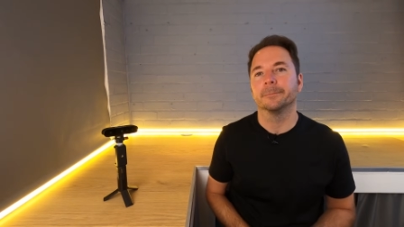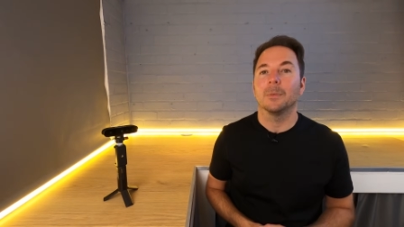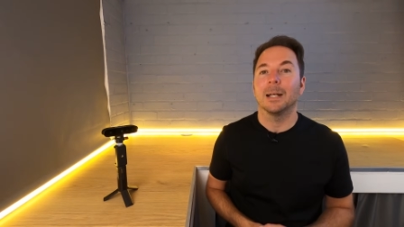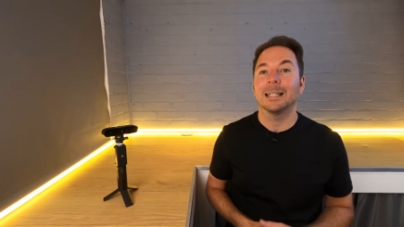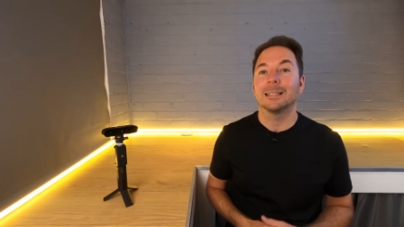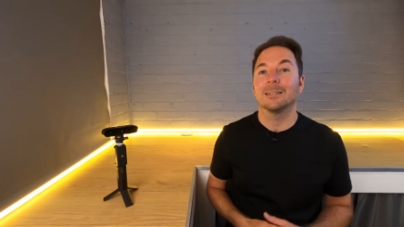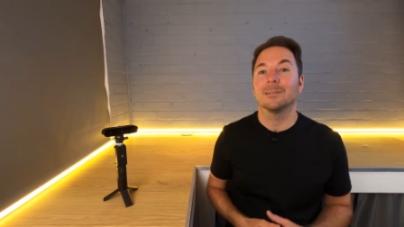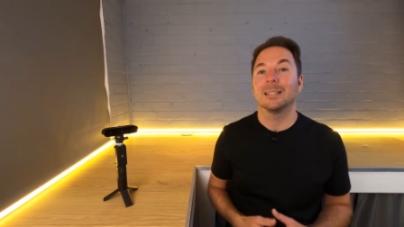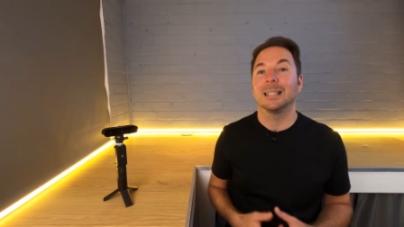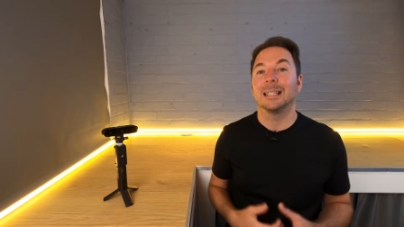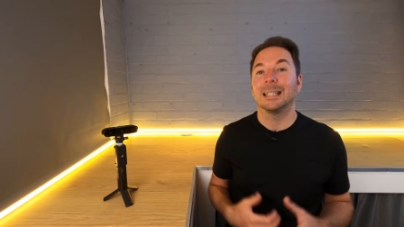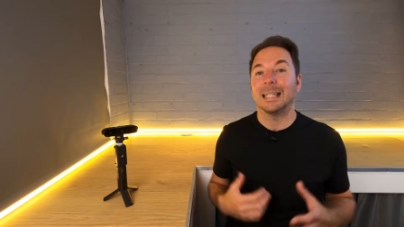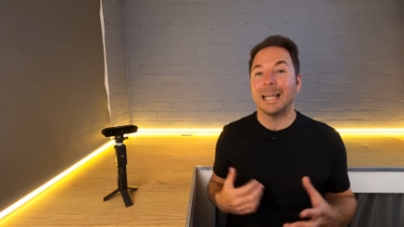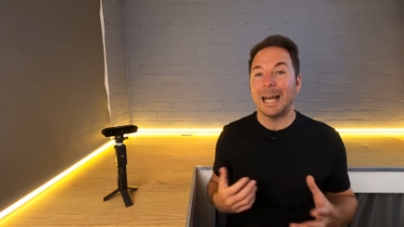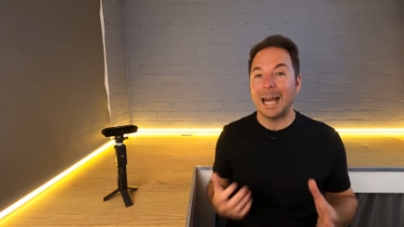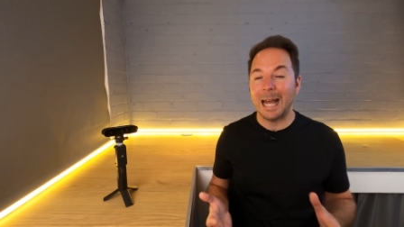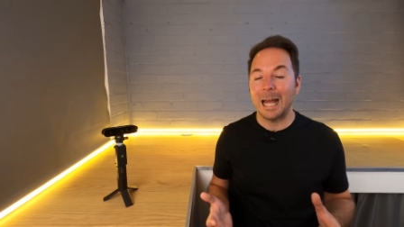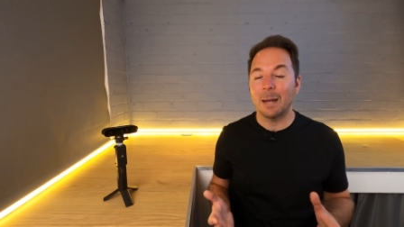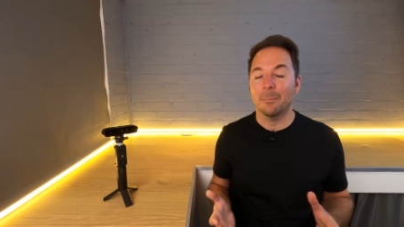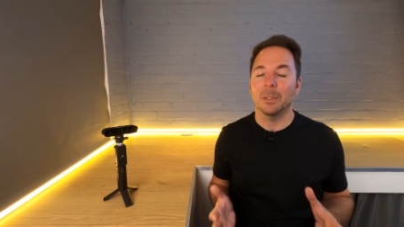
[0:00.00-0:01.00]
As I've said,
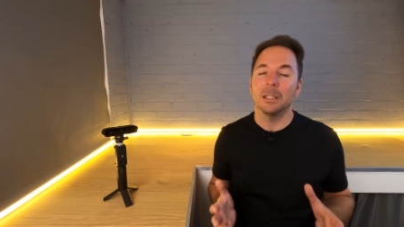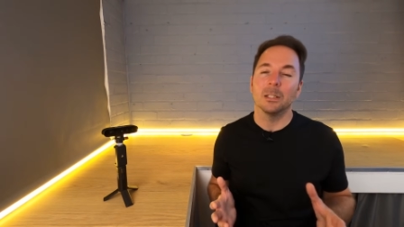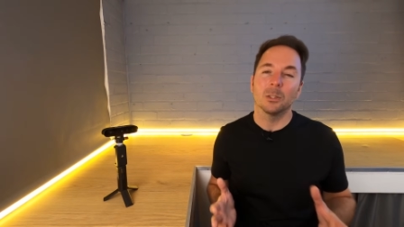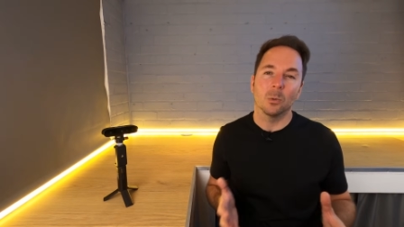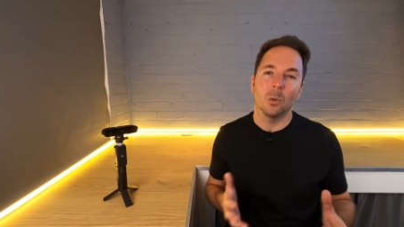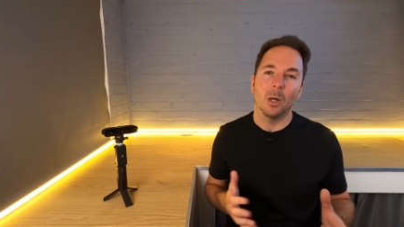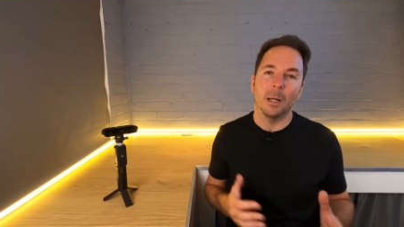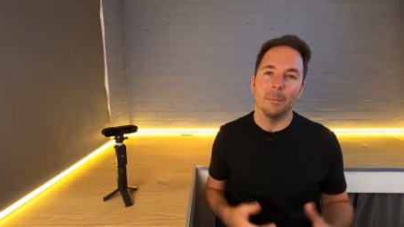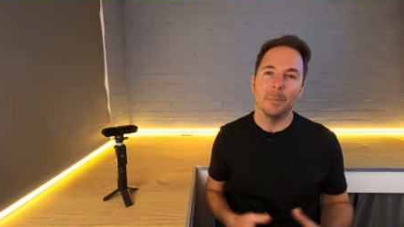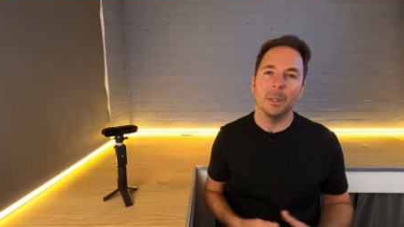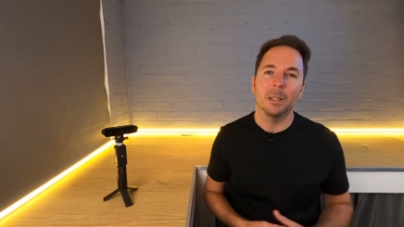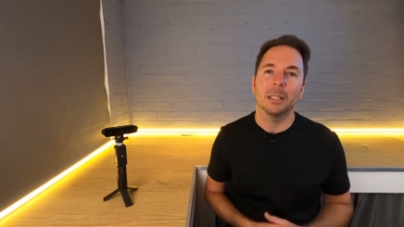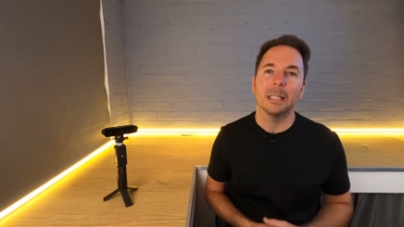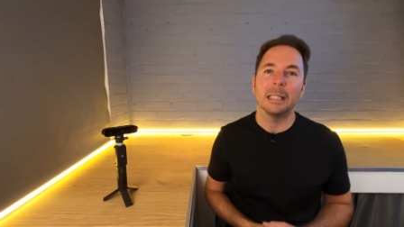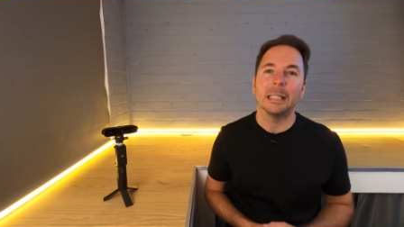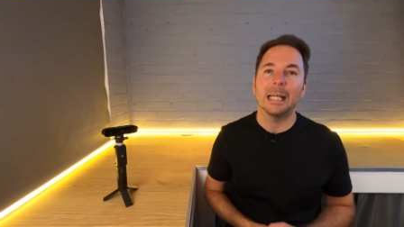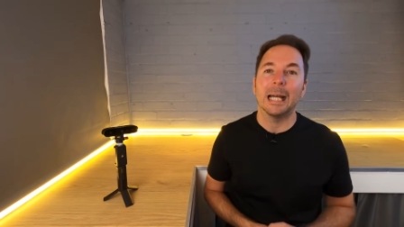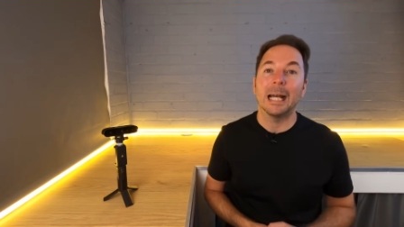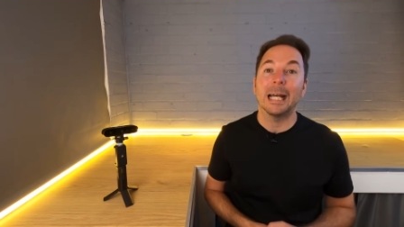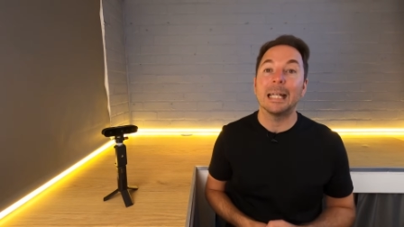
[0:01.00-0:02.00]
the app is quite
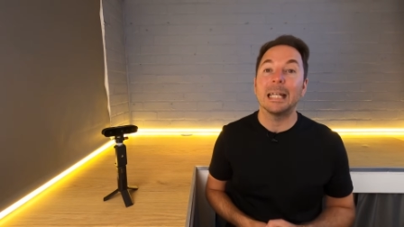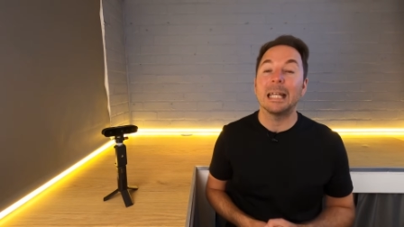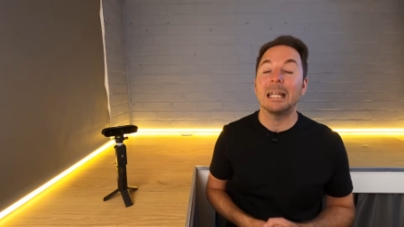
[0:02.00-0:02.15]
buggy, and